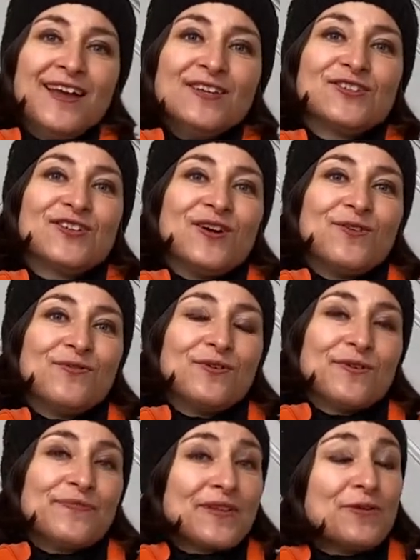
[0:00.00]

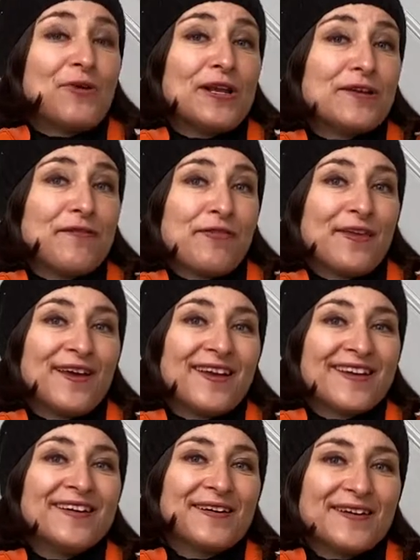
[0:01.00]
So one of
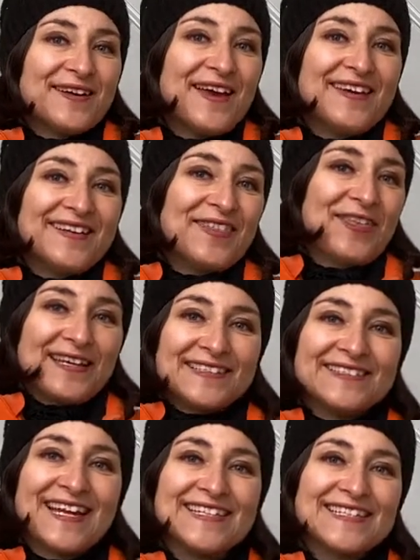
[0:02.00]
the things
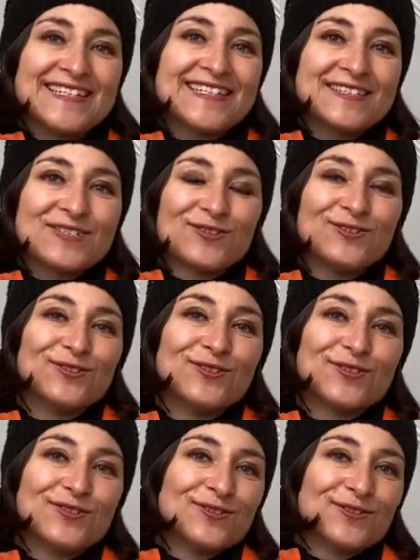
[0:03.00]
they did to
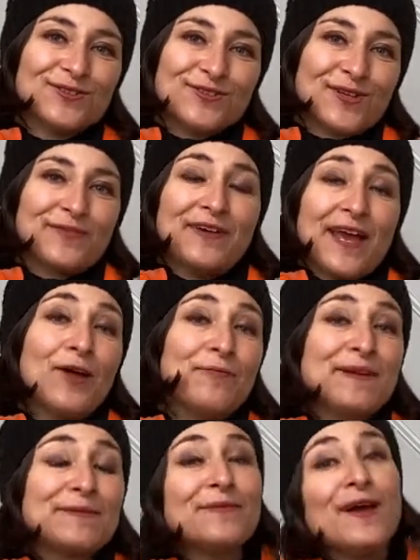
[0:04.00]
sort of help
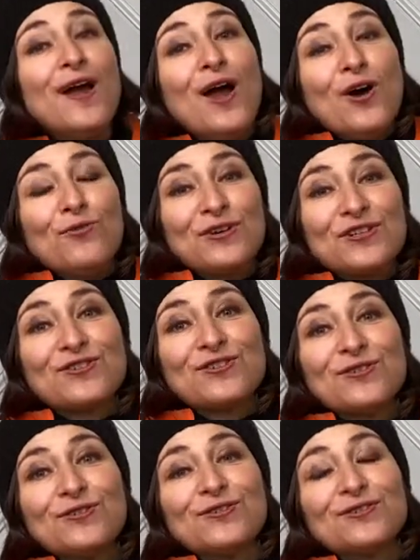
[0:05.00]
him was
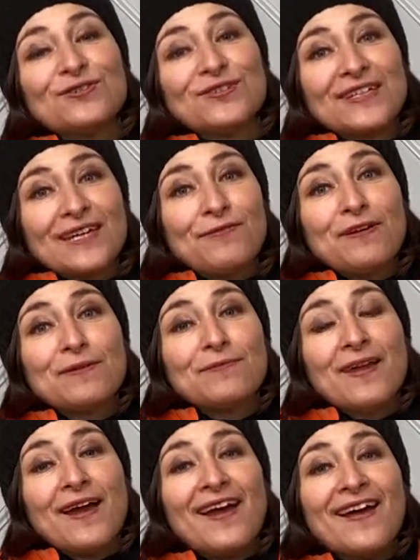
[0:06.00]
to give
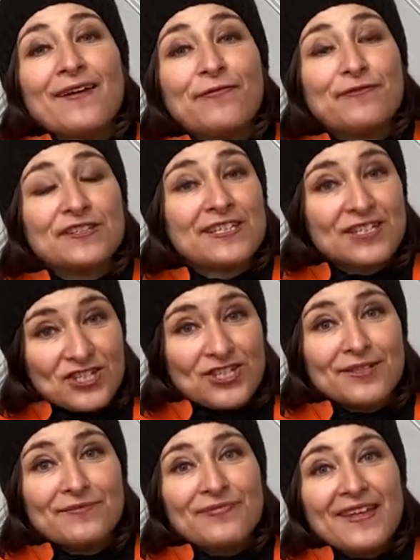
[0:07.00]
him a
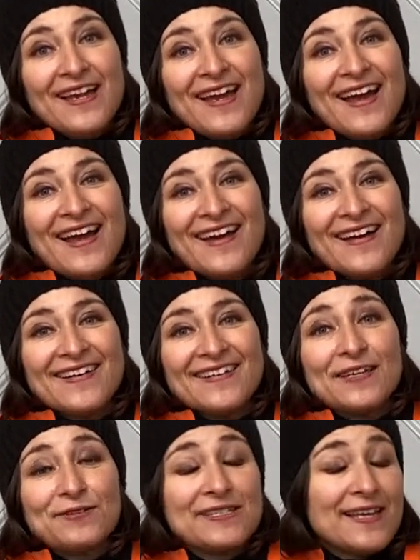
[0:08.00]
physician.
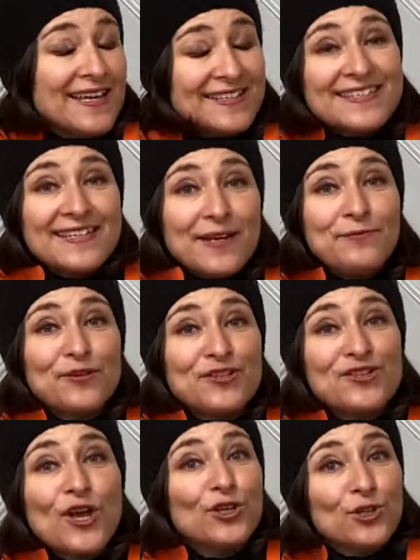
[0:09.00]
His name
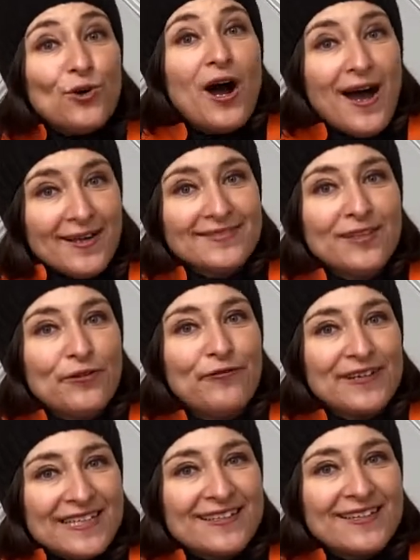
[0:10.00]
was Johann
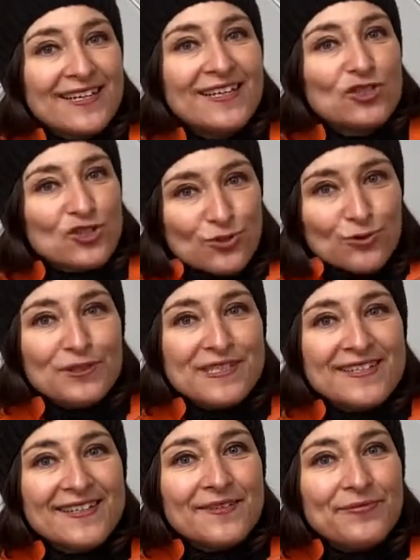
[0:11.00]
Friedrich
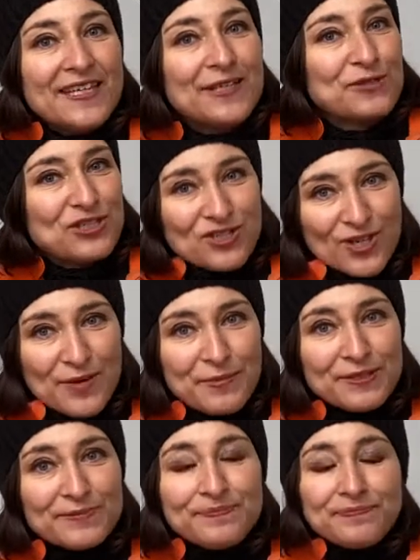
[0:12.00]
Struensee. He was
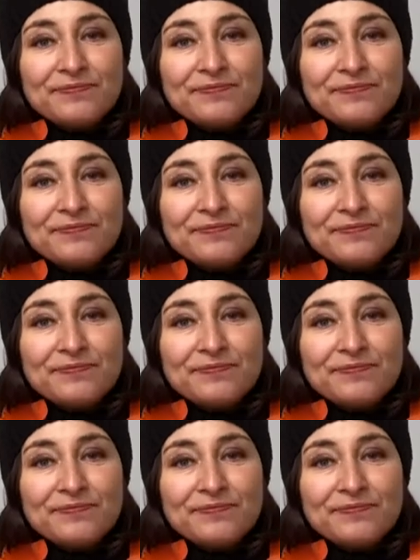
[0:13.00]
German.